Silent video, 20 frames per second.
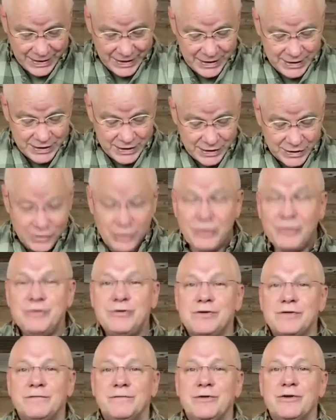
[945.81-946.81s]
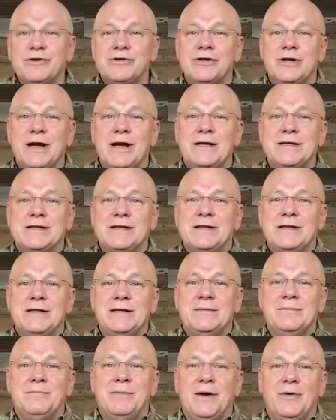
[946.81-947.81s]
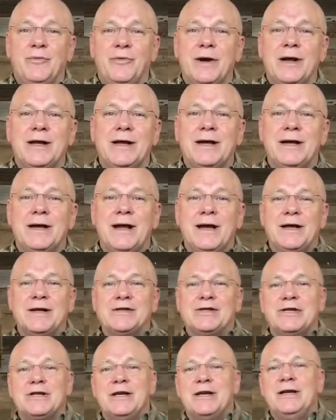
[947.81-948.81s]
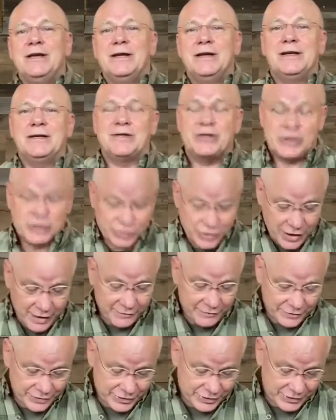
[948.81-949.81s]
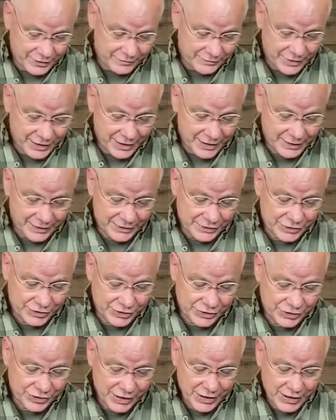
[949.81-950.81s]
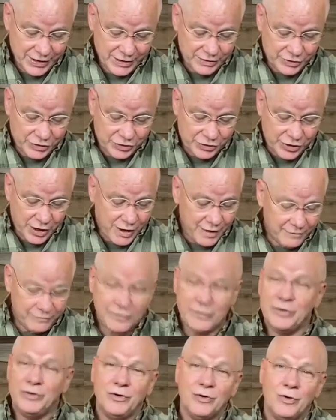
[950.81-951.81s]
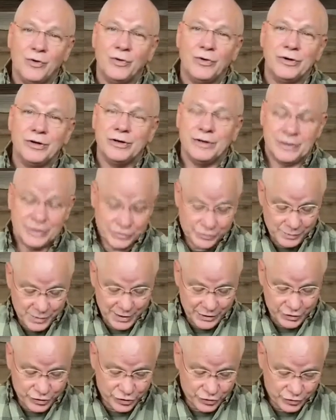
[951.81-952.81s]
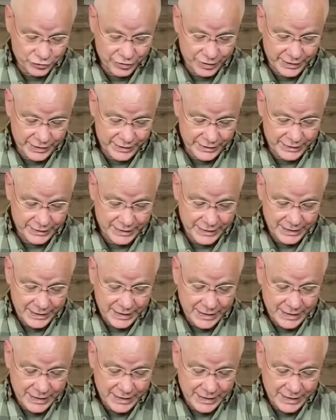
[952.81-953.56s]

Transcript: He concludes in verse 19 by recognizing again the sovereignty of God. He says, the sovereign Lord is my strength.